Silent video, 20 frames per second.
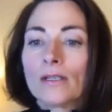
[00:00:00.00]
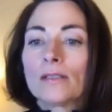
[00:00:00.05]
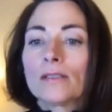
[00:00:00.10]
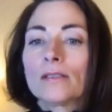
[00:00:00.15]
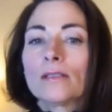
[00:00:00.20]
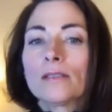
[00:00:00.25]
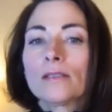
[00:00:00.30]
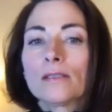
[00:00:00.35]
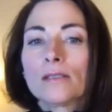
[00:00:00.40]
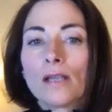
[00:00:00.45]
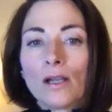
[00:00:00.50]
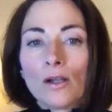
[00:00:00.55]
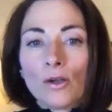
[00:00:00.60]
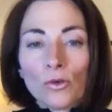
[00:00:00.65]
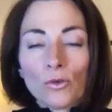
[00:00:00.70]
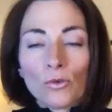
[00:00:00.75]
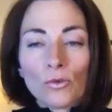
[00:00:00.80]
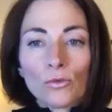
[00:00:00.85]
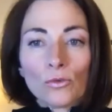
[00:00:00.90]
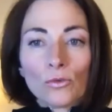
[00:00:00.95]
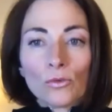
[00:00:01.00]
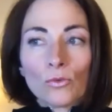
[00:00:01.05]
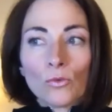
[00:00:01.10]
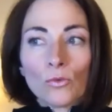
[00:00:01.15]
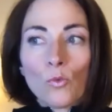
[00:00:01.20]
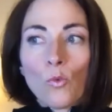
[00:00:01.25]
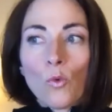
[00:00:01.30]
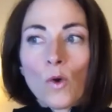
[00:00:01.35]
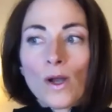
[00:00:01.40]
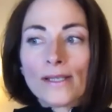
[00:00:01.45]
So
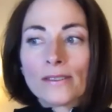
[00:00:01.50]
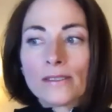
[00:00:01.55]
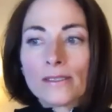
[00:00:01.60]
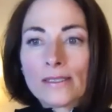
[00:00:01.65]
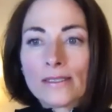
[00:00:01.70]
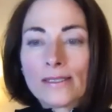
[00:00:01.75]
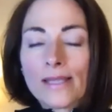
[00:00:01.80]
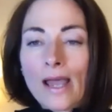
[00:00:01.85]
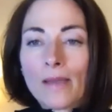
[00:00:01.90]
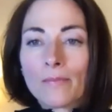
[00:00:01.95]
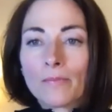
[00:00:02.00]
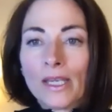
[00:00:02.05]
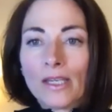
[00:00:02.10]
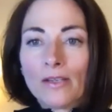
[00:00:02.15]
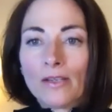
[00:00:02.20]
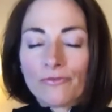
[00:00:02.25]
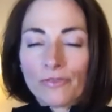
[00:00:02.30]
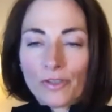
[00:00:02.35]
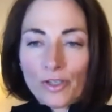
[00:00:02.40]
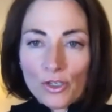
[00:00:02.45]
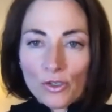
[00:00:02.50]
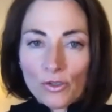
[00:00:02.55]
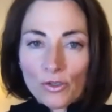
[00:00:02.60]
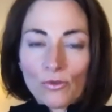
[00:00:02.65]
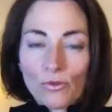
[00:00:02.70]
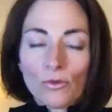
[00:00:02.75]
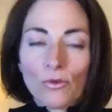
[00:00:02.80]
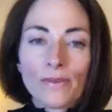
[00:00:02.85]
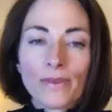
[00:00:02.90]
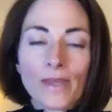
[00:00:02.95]
what does that mean for
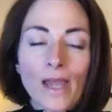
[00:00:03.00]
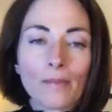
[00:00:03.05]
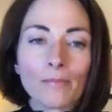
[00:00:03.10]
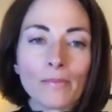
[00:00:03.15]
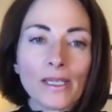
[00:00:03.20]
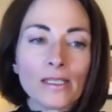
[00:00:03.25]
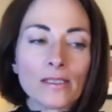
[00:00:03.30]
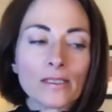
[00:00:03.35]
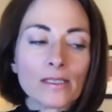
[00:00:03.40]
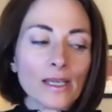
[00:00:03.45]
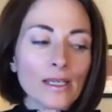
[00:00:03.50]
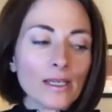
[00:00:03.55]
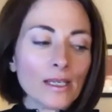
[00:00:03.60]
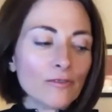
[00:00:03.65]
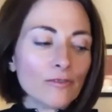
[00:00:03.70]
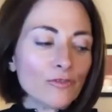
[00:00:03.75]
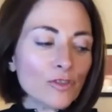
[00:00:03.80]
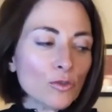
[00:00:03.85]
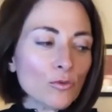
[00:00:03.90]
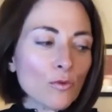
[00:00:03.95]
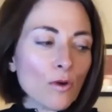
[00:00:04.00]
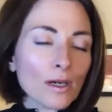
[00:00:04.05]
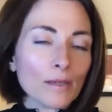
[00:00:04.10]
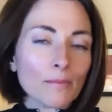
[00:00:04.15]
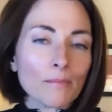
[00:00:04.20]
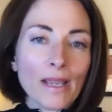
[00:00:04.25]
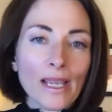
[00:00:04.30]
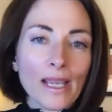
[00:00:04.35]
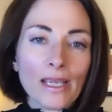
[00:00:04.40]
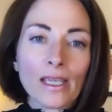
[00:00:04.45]
you? That means that if you
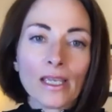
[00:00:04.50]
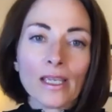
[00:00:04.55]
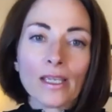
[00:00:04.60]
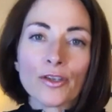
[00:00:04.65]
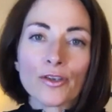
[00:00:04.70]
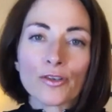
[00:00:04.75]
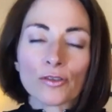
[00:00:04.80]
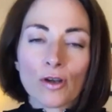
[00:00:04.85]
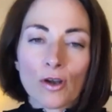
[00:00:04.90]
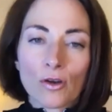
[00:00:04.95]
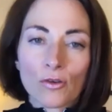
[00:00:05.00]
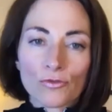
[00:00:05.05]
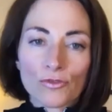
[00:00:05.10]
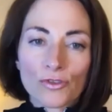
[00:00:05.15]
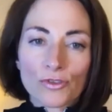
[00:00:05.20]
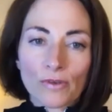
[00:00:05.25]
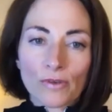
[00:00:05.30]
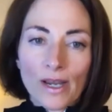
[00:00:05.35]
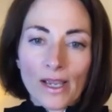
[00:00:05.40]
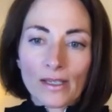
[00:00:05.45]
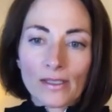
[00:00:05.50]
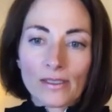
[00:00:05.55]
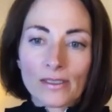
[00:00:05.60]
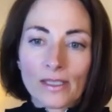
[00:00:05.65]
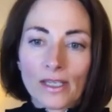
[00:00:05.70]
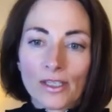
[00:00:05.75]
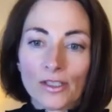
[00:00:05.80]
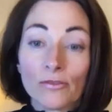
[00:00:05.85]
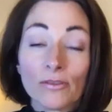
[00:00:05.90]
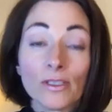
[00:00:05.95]
are making your own
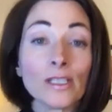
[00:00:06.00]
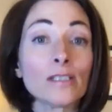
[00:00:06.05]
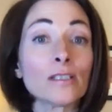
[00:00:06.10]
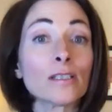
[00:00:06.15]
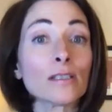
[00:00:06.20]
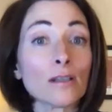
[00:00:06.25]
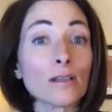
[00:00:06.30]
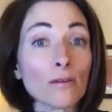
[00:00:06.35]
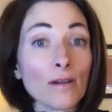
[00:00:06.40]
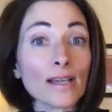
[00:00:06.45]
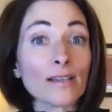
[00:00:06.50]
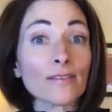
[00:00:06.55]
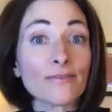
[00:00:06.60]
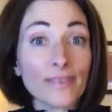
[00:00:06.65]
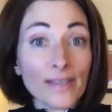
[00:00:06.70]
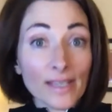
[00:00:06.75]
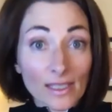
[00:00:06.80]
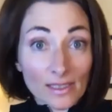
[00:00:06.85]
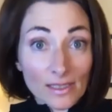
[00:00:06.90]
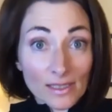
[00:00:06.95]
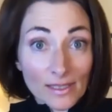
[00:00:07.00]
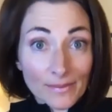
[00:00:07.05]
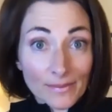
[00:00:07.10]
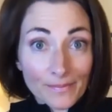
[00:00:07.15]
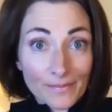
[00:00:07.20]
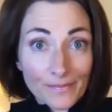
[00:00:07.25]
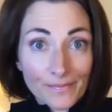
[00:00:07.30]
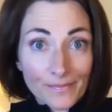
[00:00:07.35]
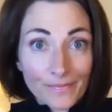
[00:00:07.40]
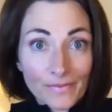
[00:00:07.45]
dress, you need to know how to fit.
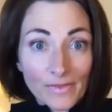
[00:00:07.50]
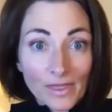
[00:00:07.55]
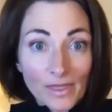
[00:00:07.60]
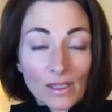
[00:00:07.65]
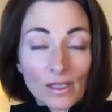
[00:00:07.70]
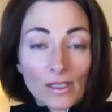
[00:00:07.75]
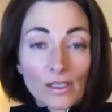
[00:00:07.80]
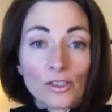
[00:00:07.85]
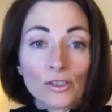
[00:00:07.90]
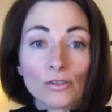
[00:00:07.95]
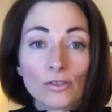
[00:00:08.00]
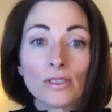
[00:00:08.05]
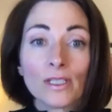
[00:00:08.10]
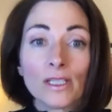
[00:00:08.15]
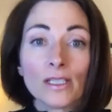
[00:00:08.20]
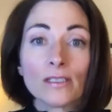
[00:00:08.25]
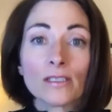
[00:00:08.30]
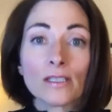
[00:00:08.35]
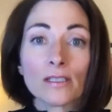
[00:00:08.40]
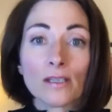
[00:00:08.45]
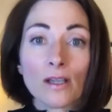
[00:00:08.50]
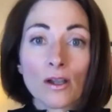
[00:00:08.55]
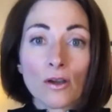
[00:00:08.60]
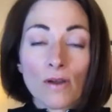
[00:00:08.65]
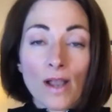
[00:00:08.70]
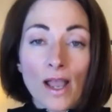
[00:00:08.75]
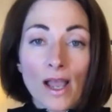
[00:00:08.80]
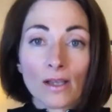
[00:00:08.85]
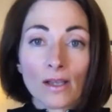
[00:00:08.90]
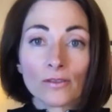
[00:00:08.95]
You need to know
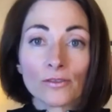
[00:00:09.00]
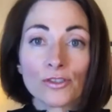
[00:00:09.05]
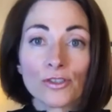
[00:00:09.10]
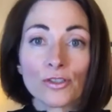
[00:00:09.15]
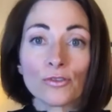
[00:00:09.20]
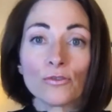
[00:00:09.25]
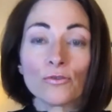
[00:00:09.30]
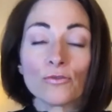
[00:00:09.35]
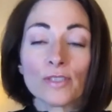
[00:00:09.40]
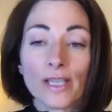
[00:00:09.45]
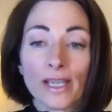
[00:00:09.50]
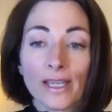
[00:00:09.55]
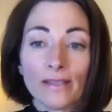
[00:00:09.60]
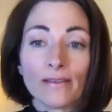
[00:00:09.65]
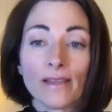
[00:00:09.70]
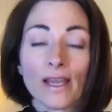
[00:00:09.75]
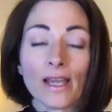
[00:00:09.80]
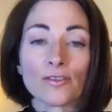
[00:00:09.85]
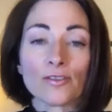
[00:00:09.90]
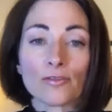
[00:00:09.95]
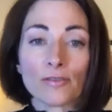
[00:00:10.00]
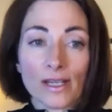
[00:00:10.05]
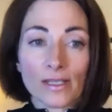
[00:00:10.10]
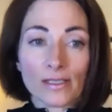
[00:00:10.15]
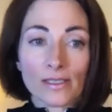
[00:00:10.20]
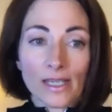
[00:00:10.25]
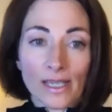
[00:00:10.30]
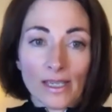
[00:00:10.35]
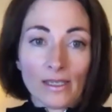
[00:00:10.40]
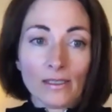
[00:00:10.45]
how to take that
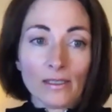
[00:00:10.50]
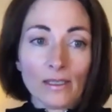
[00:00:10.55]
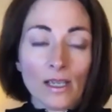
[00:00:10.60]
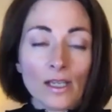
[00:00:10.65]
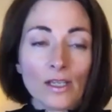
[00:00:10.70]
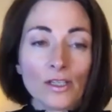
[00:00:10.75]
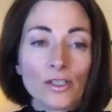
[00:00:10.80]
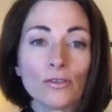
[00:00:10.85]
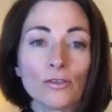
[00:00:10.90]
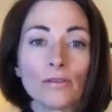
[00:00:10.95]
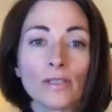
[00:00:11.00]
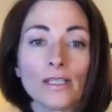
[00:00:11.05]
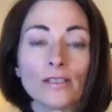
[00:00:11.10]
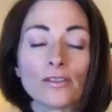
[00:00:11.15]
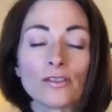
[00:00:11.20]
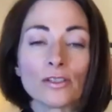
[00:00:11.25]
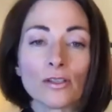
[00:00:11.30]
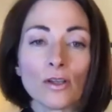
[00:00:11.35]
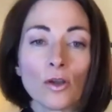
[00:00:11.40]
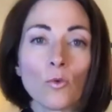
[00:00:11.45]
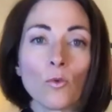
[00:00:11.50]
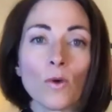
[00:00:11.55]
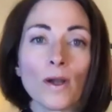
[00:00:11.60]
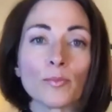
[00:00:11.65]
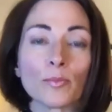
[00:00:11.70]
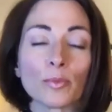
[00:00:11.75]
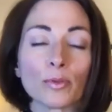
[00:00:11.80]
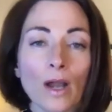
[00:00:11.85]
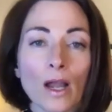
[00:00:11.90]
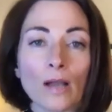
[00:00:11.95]
dress in. You need to know
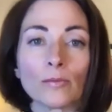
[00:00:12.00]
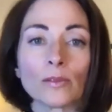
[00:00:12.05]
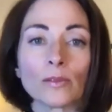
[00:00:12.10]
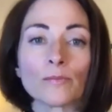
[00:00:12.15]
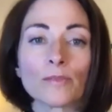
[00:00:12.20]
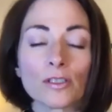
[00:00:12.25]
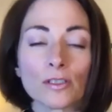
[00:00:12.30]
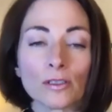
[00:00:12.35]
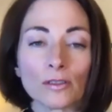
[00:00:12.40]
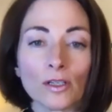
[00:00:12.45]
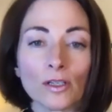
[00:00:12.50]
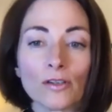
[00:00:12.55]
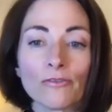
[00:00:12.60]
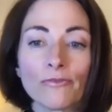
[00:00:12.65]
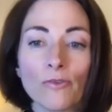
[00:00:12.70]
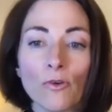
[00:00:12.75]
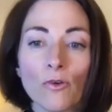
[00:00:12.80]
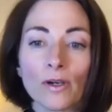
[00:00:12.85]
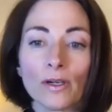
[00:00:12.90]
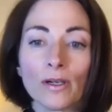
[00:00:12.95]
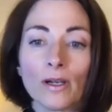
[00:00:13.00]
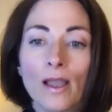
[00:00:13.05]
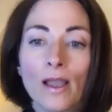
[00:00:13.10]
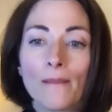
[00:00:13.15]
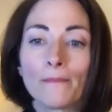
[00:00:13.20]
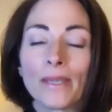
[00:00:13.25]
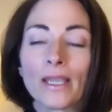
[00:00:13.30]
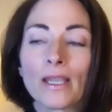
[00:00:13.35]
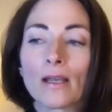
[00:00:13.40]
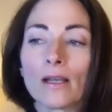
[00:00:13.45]
what problems to look for,
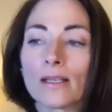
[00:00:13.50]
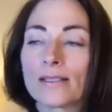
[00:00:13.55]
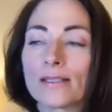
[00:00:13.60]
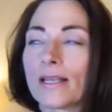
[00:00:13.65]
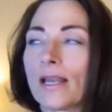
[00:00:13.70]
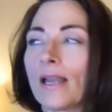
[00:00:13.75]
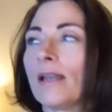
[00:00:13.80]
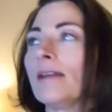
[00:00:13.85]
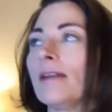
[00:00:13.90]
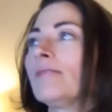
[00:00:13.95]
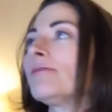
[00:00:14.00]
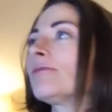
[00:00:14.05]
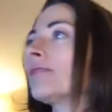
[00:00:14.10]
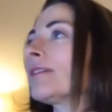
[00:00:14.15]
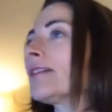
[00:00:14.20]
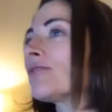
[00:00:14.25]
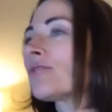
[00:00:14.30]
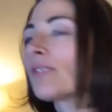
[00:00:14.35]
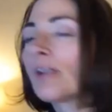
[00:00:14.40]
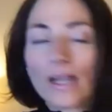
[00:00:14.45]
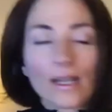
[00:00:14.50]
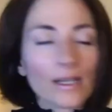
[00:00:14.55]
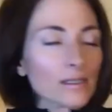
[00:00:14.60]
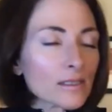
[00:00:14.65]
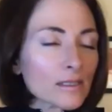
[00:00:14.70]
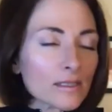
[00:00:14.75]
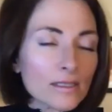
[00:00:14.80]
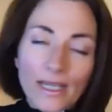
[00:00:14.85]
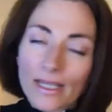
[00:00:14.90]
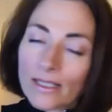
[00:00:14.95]
because every
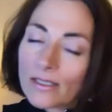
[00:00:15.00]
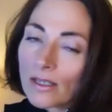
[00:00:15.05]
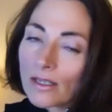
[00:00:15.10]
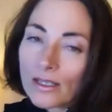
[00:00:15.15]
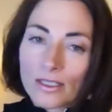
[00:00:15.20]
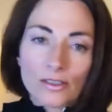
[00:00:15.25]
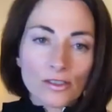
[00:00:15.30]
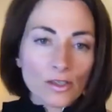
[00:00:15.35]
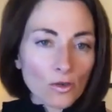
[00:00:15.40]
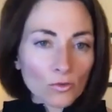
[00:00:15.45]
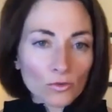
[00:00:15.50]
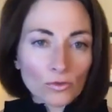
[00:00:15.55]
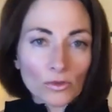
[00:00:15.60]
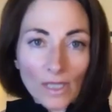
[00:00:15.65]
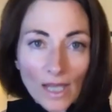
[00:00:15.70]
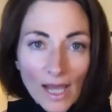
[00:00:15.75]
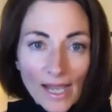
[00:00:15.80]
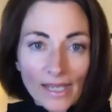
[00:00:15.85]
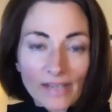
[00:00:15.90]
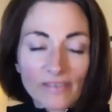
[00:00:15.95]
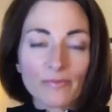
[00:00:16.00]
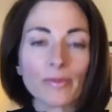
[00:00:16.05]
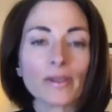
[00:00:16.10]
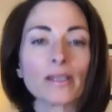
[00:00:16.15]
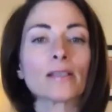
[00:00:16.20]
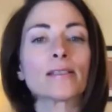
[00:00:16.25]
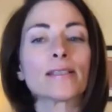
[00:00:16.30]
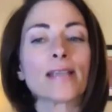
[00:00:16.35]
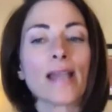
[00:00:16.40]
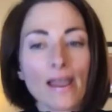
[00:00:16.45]
dress takes on its own life
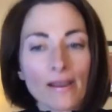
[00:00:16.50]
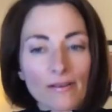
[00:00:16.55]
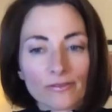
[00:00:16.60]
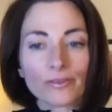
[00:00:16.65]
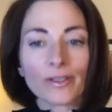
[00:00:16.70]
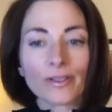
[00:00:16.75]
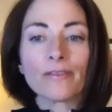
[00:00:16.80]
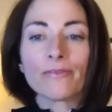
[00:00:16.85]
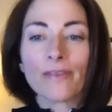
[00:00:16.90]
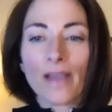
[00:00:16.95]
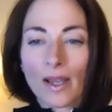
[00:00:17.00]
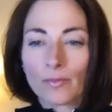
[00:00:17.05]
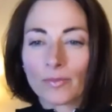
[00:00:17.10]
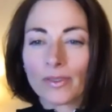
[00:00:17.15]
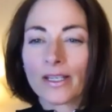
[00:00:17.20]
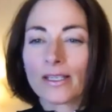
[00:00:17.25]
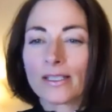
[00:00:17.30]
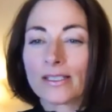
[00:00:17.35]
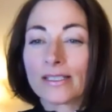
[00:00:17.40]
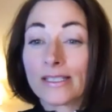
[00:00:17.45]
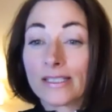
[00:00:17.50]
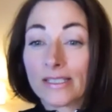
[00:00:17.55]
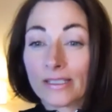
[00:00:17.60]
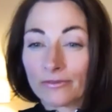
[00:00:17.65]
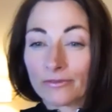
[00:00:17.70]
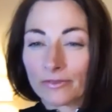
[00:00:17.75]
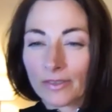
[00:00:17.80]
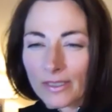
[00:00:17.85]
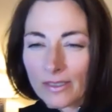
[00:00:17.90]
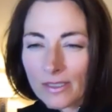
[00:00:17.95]
because every fabric is
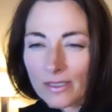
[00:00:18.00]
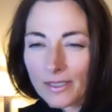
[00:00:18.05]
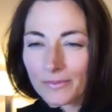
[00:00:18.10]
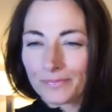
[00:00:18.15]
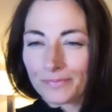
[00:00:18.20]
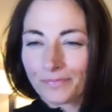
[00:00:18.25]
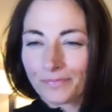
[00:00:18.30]
different.